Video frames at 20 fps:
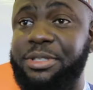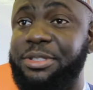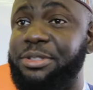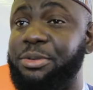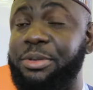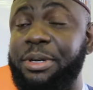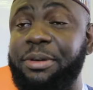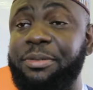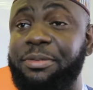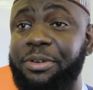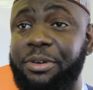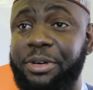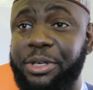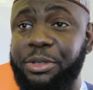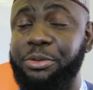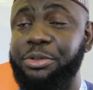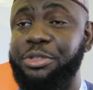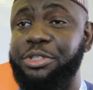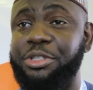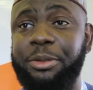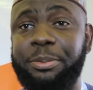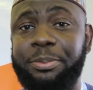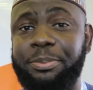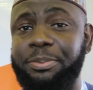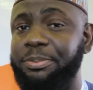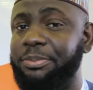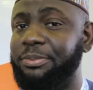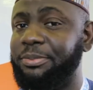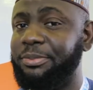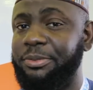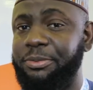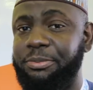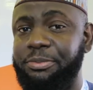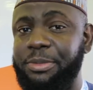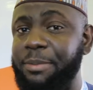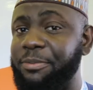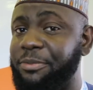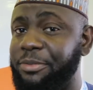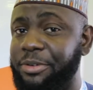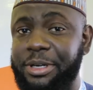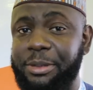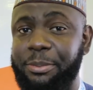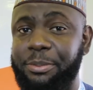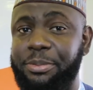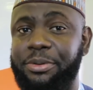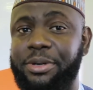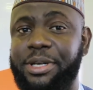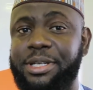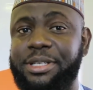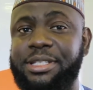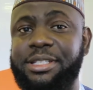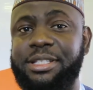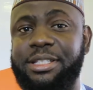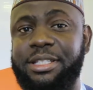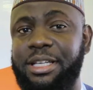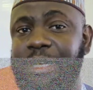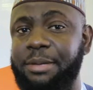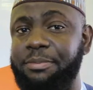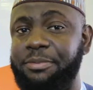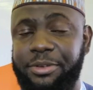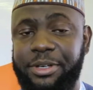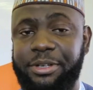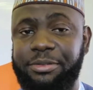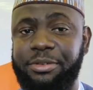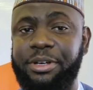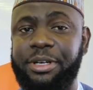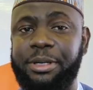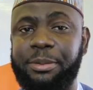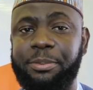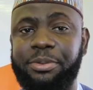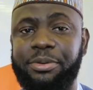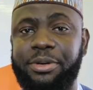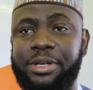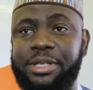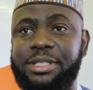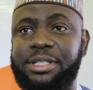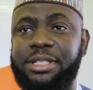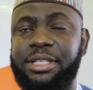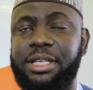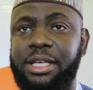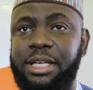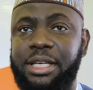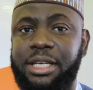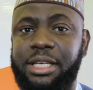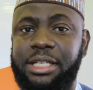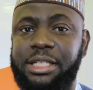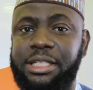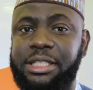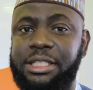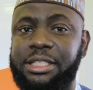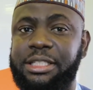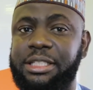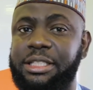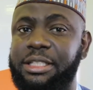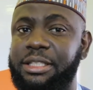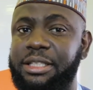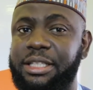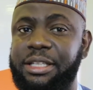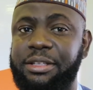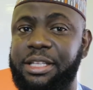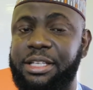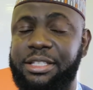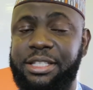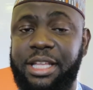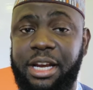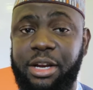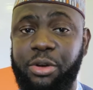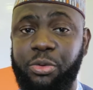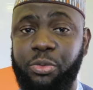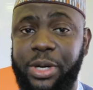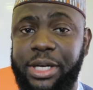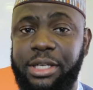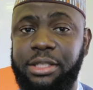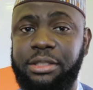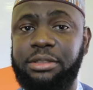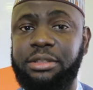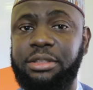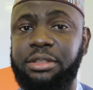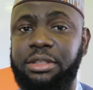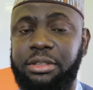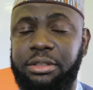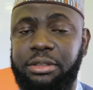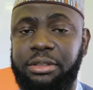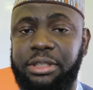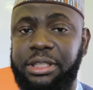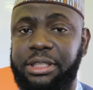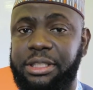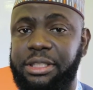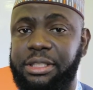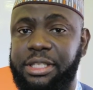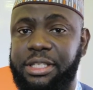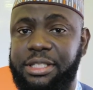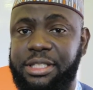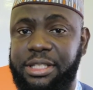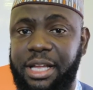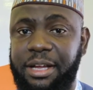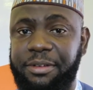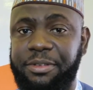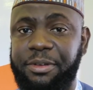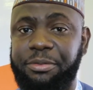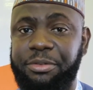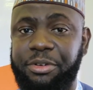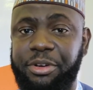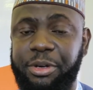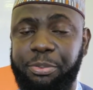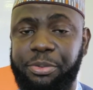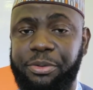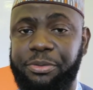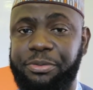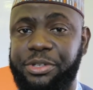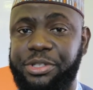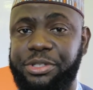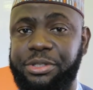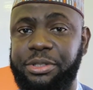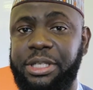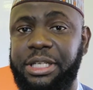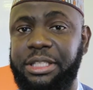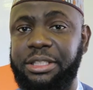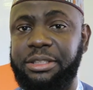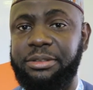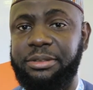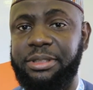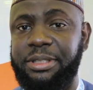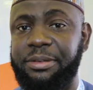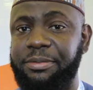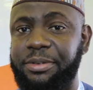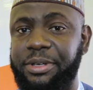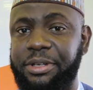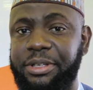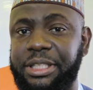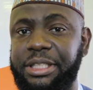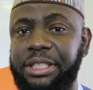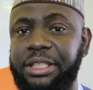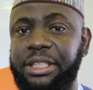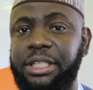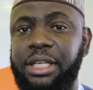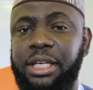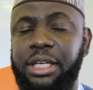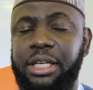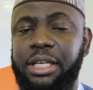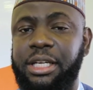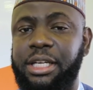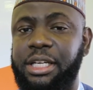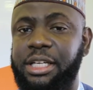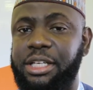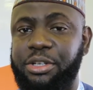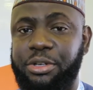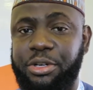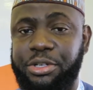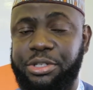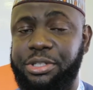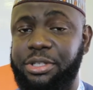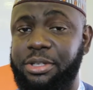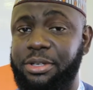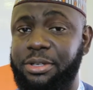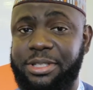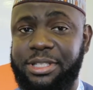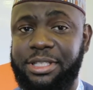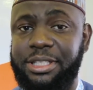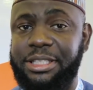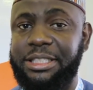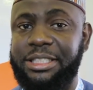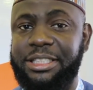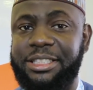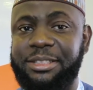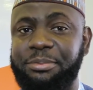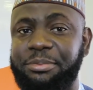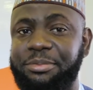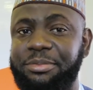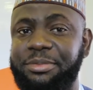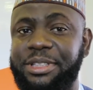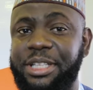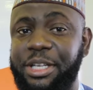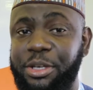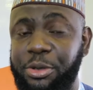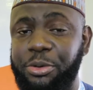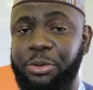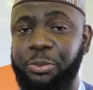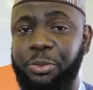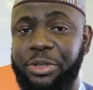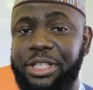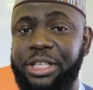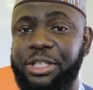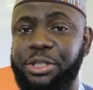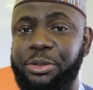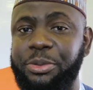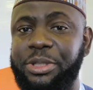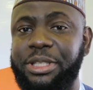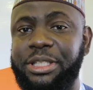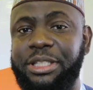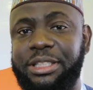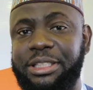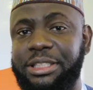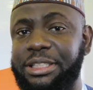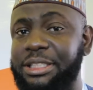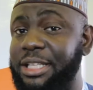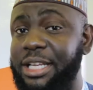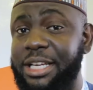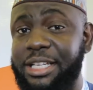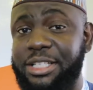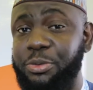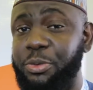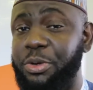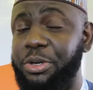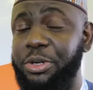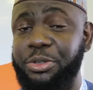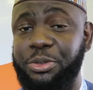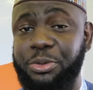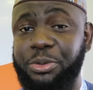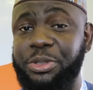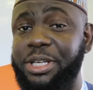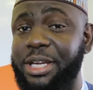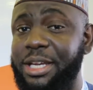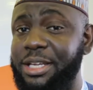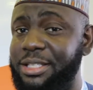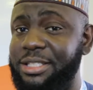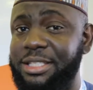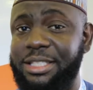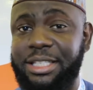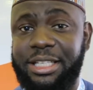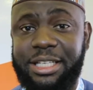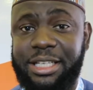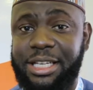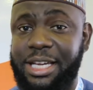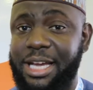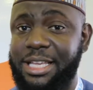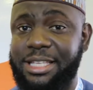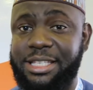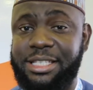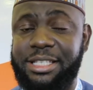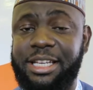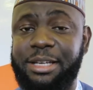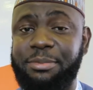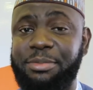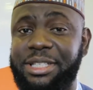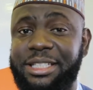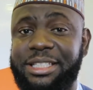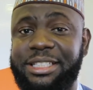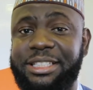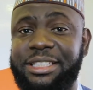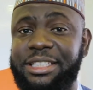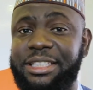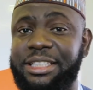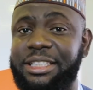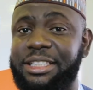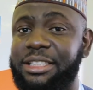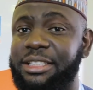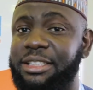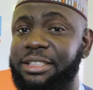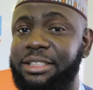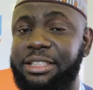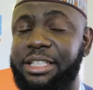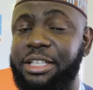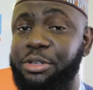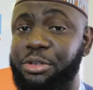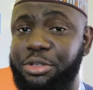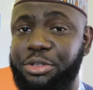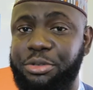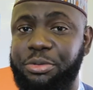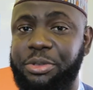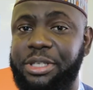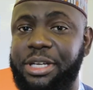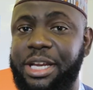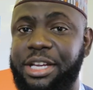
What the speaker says: is doing a very good job. I'm very impressed. I'm very, very impressed. They started well. The staff, they're very professional. They're very cautious, and they know what they're doing. In the next 1 or 2 years, I see them leading the industry in